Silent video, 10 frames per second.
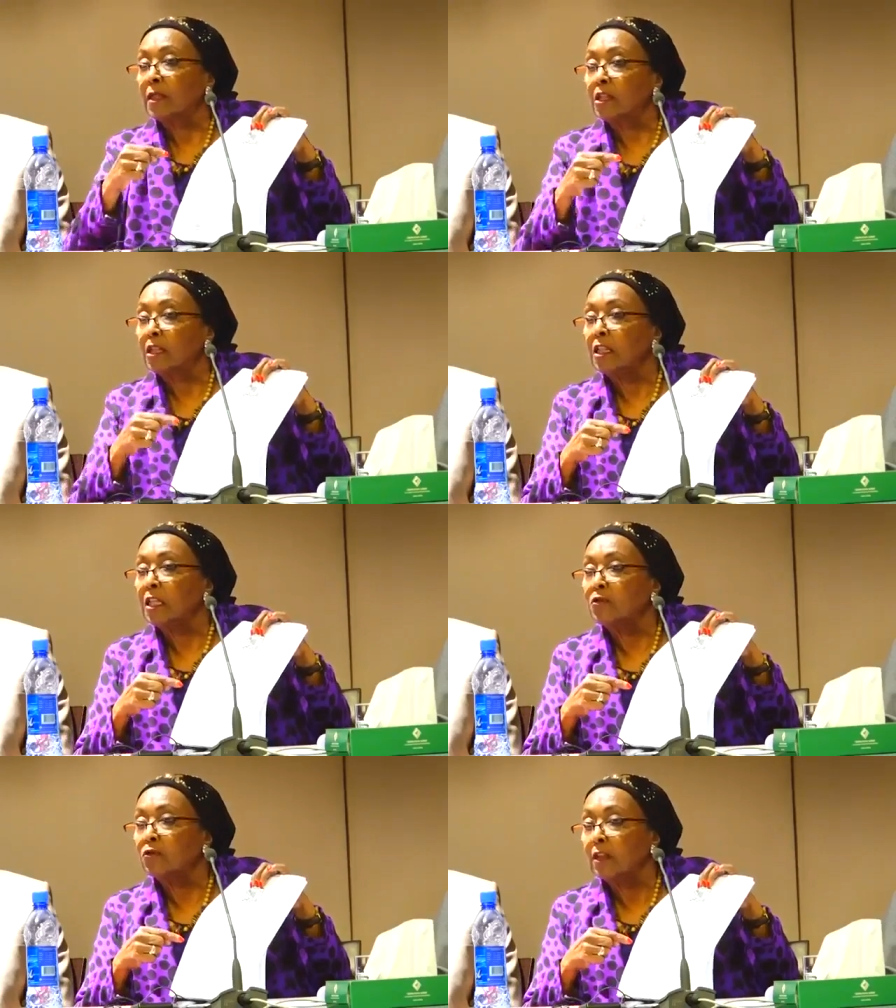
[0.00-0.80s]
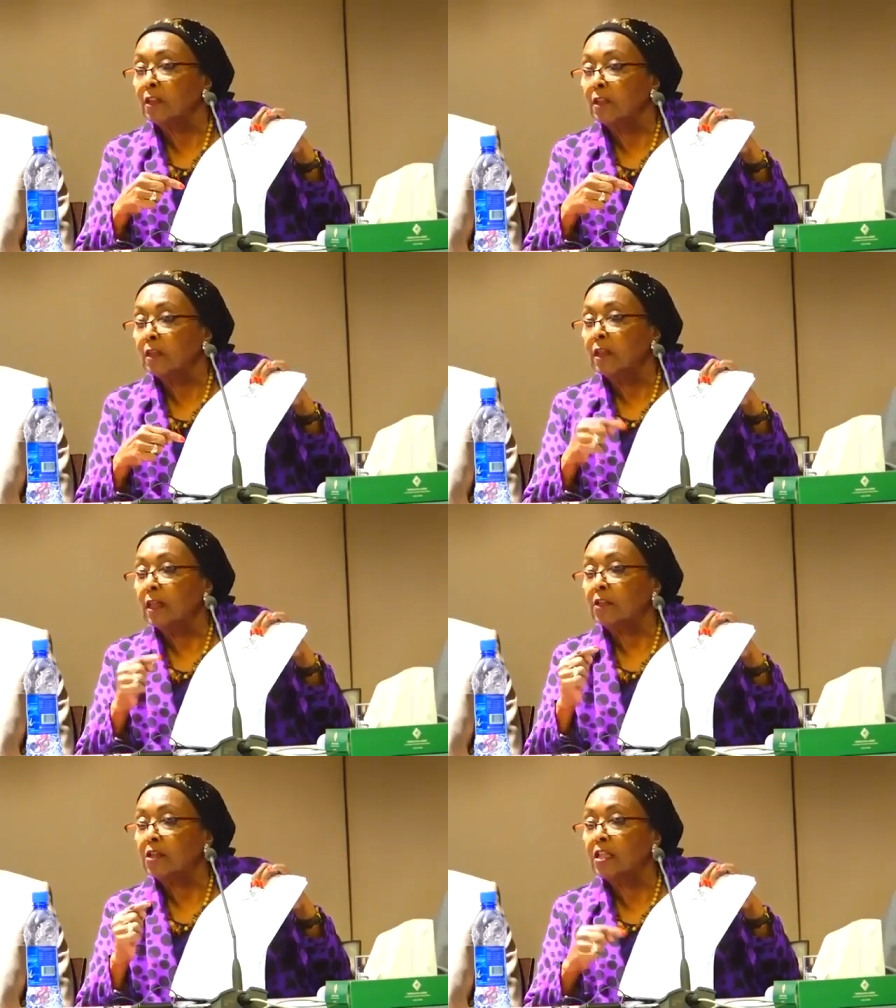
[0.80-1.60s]
This is history.
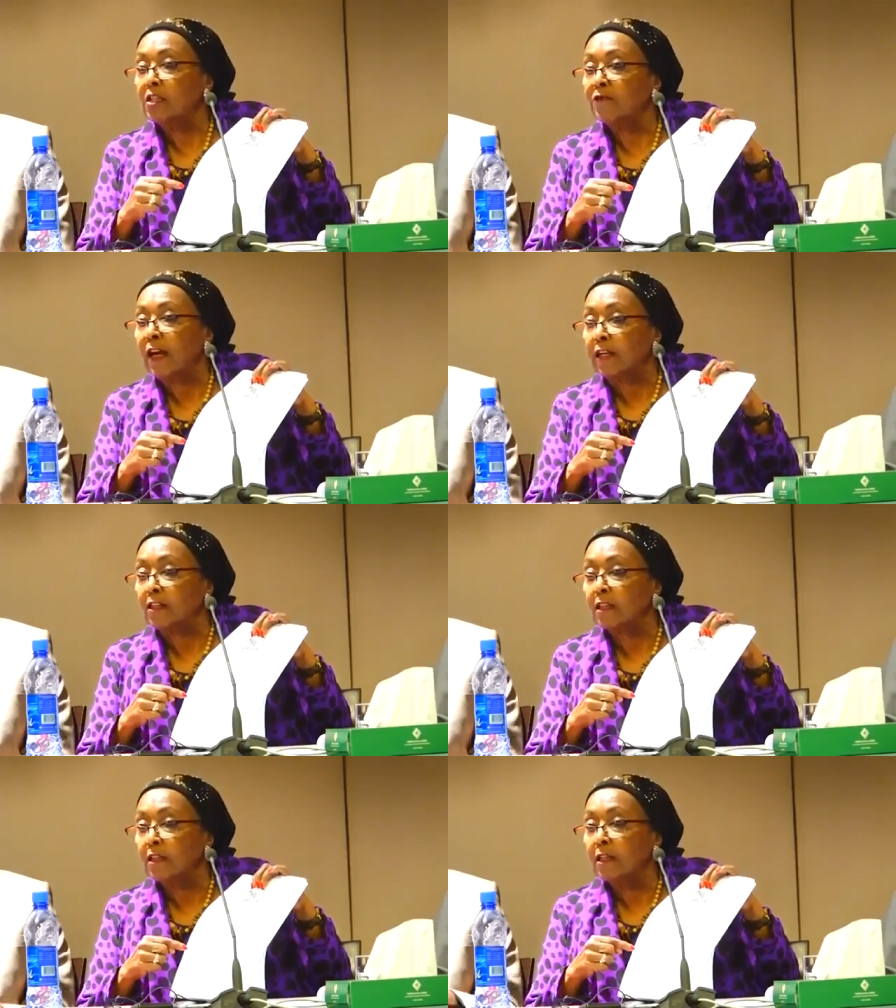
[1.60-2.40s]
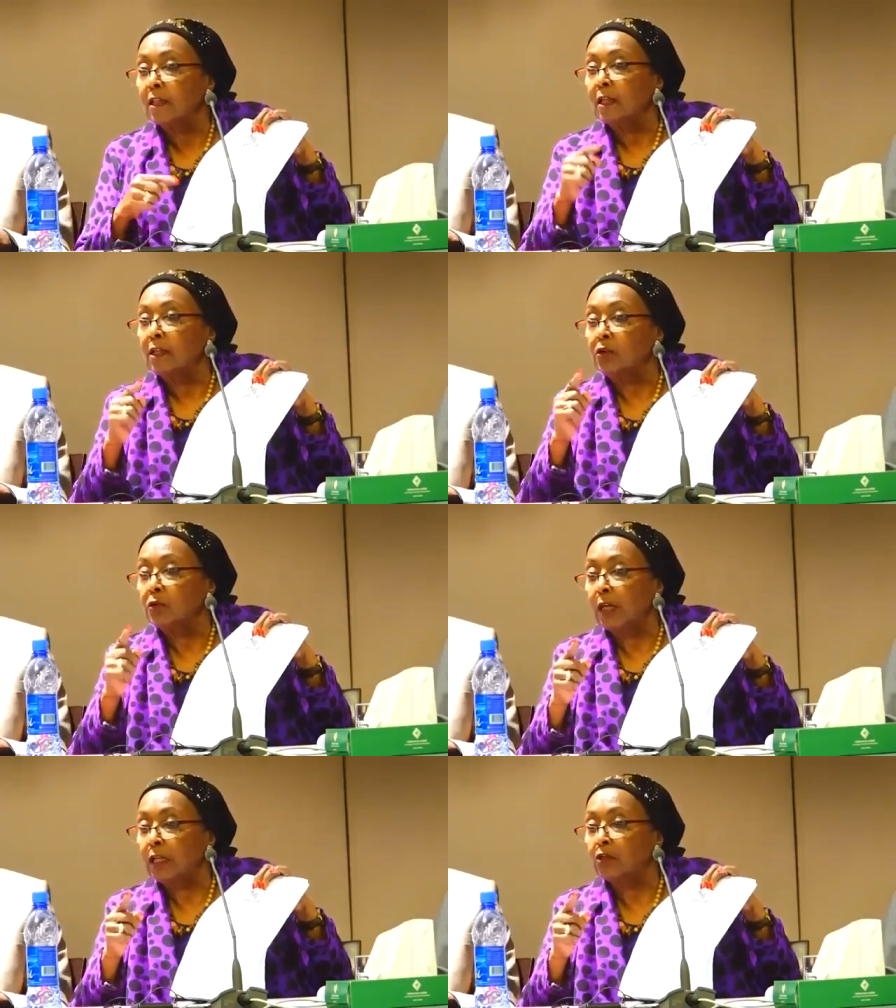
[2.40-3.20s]
This is fact.
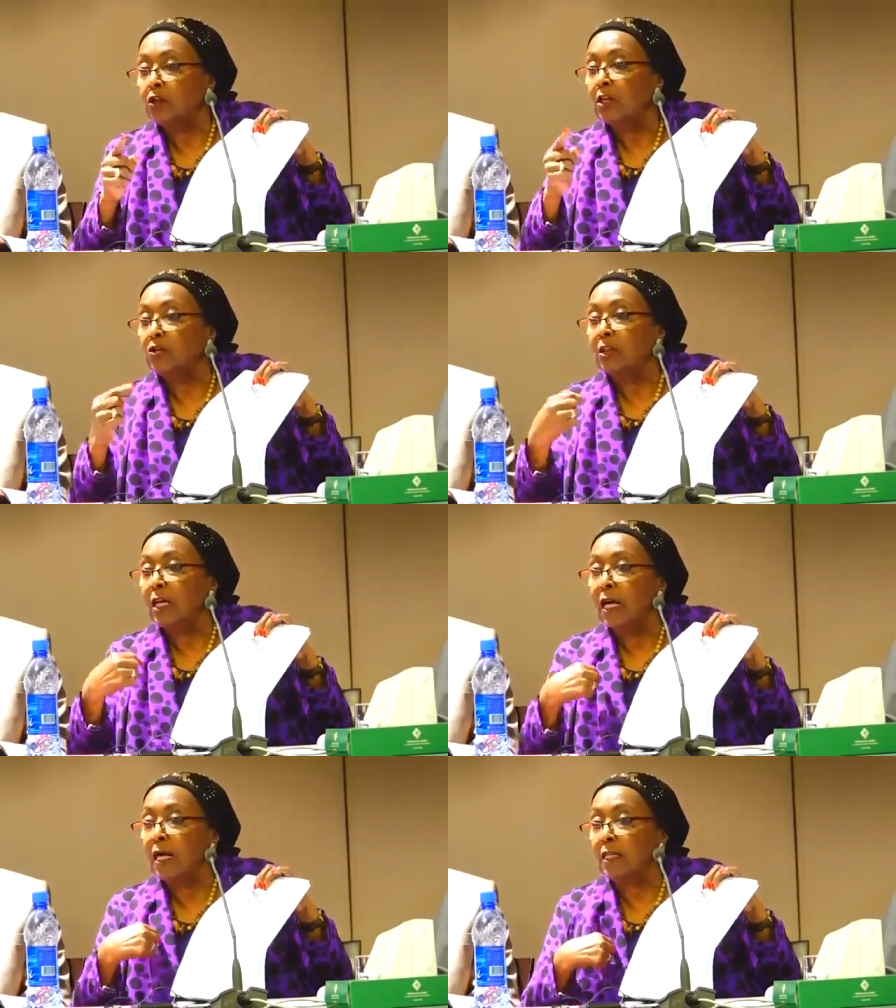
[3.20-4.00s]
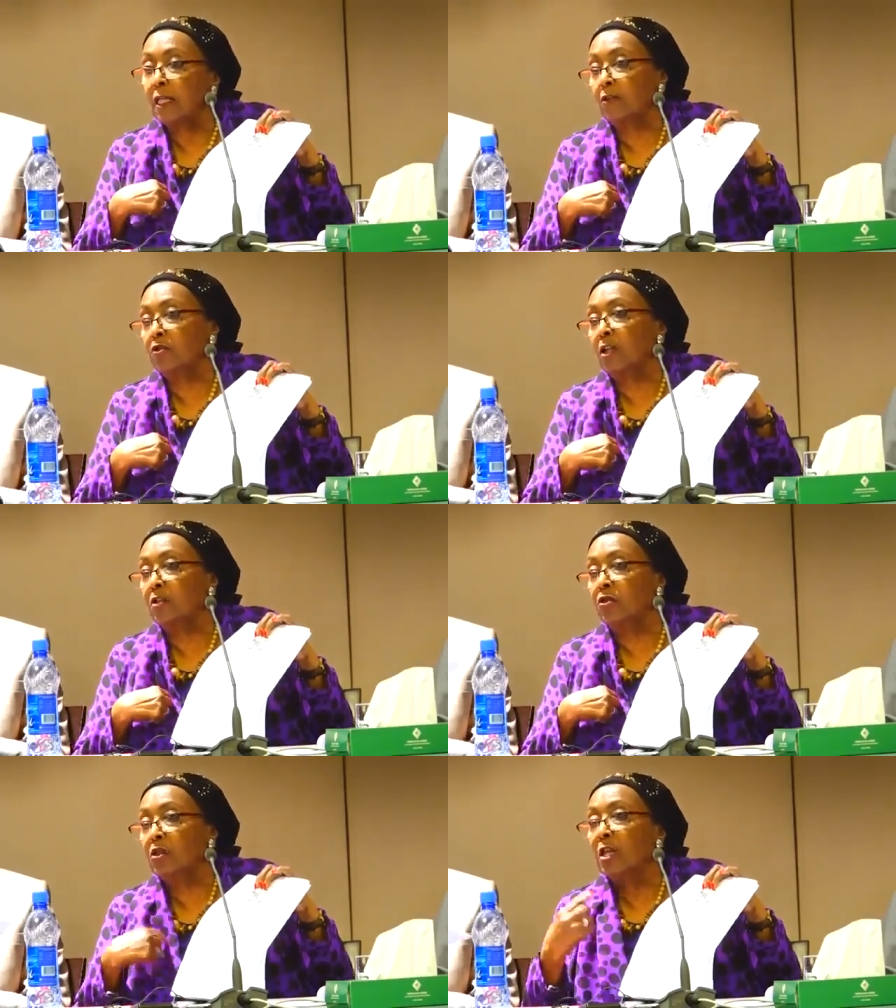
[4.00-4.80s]
You cannot change it. I cannot
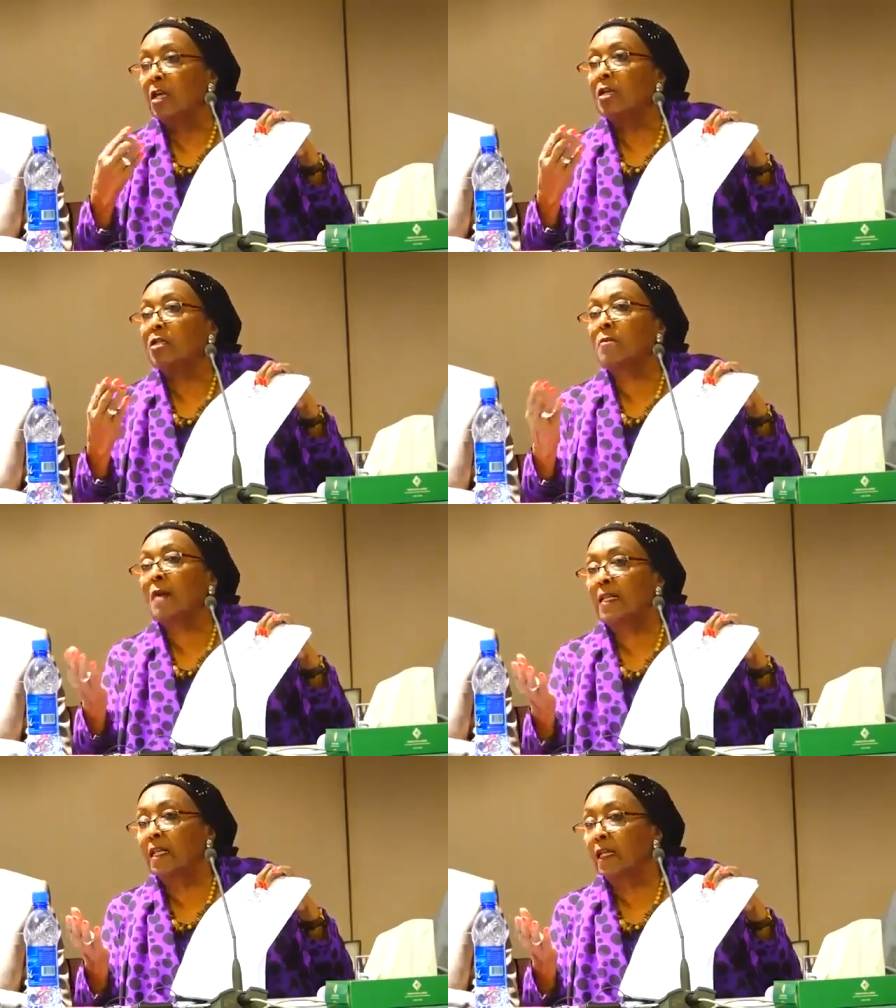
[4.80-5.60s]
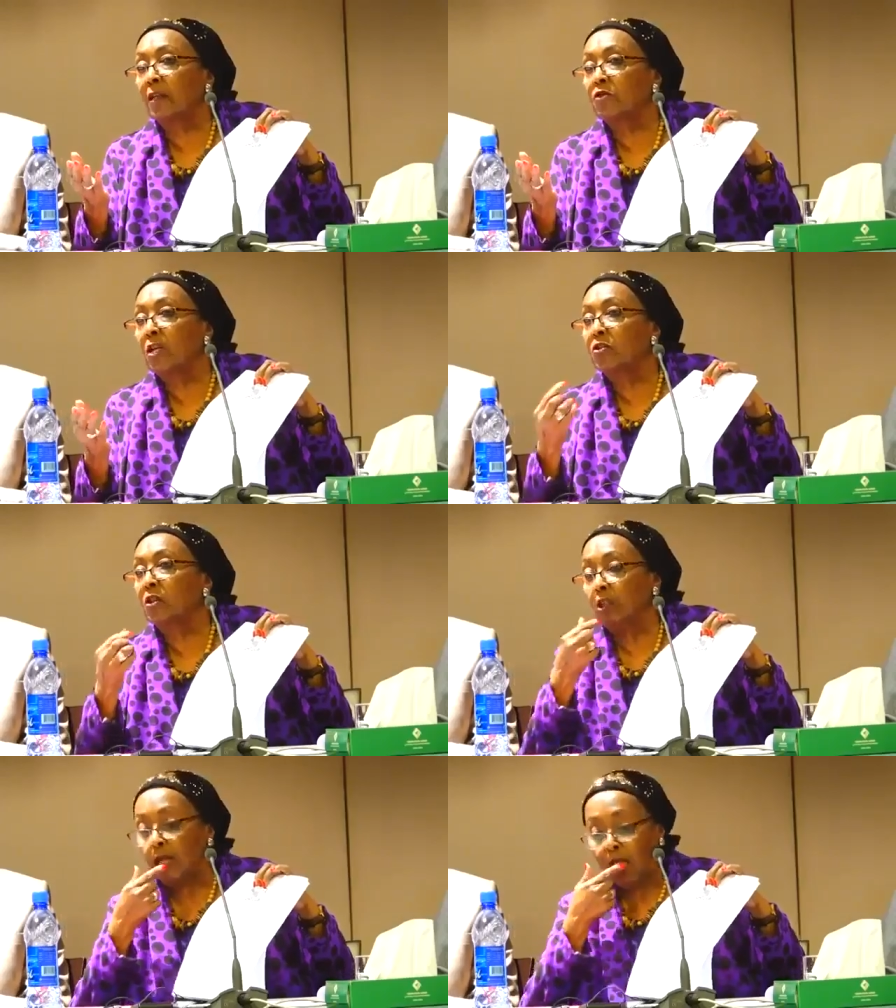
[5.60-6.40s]
change it. Somalia cannot change
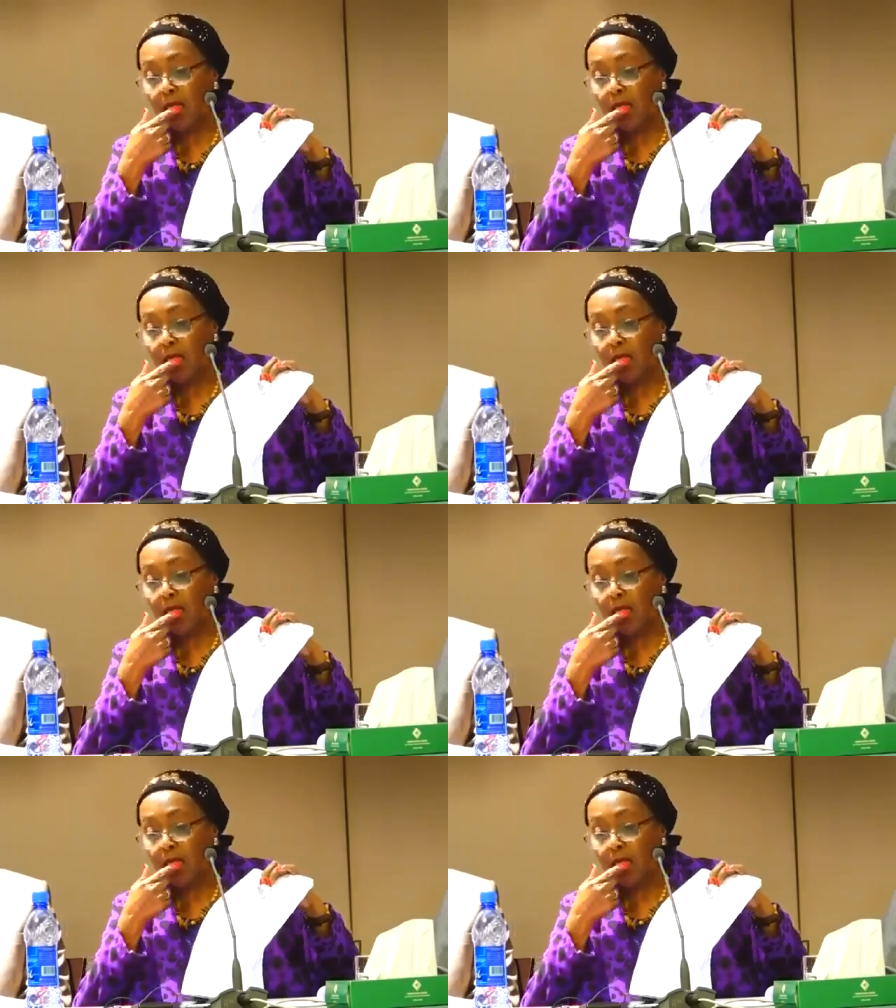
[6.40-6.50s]
it.